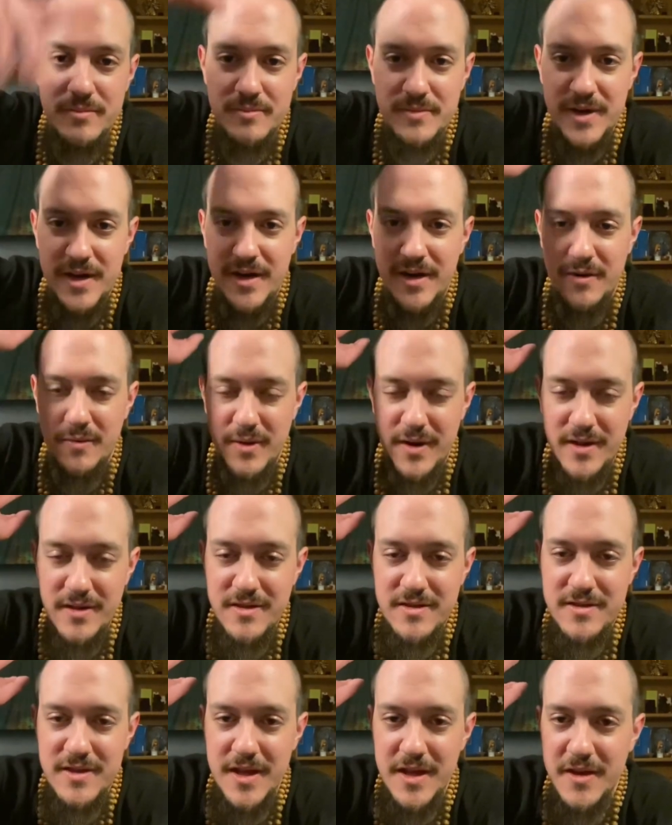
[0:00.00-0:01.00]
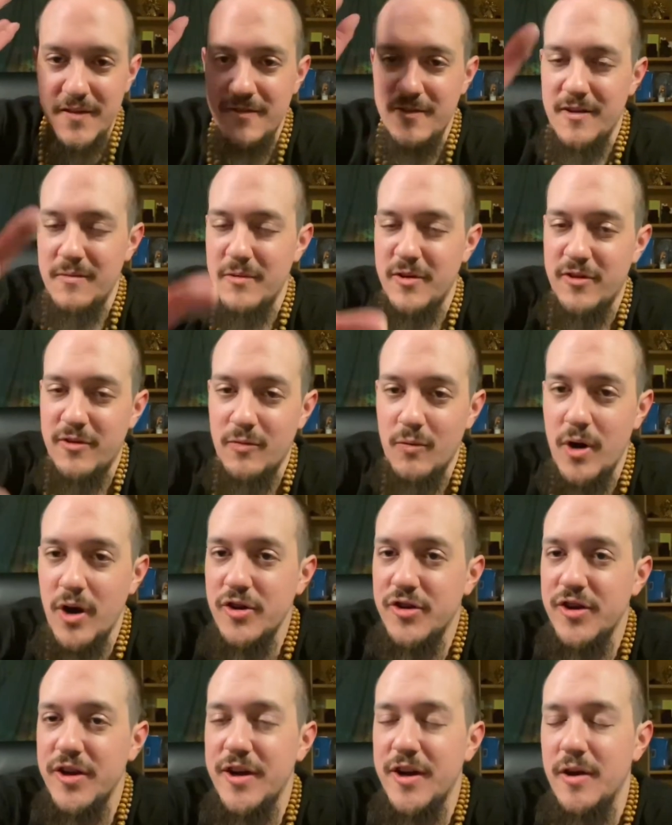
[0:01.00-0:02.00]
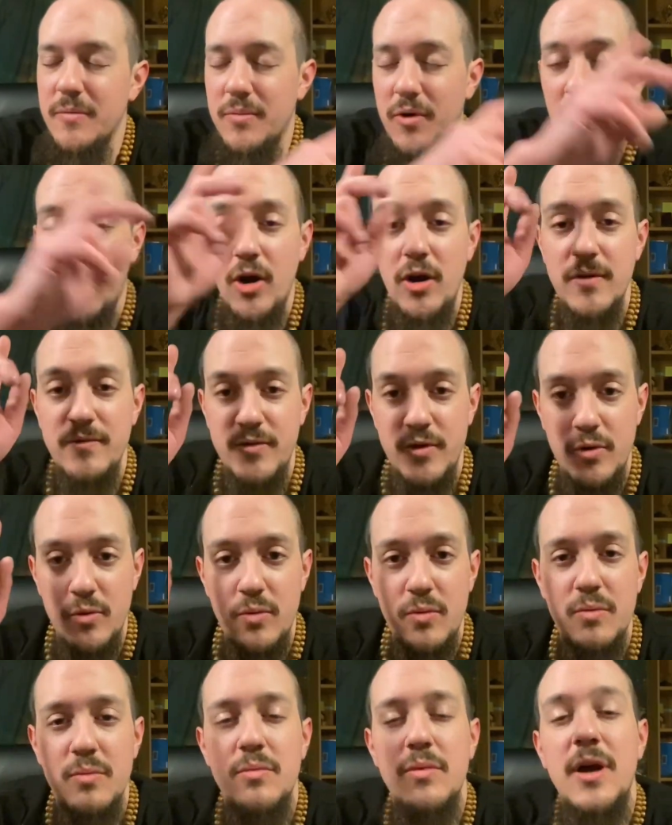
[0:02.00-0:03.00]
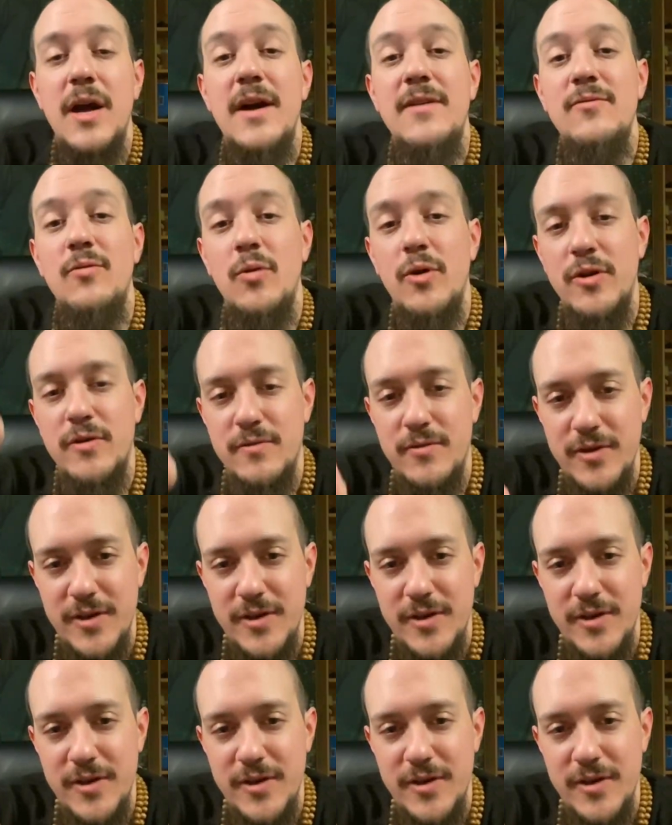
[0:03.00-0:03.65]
At any rate, thank you very much for watching, and hope all of you have a wonderful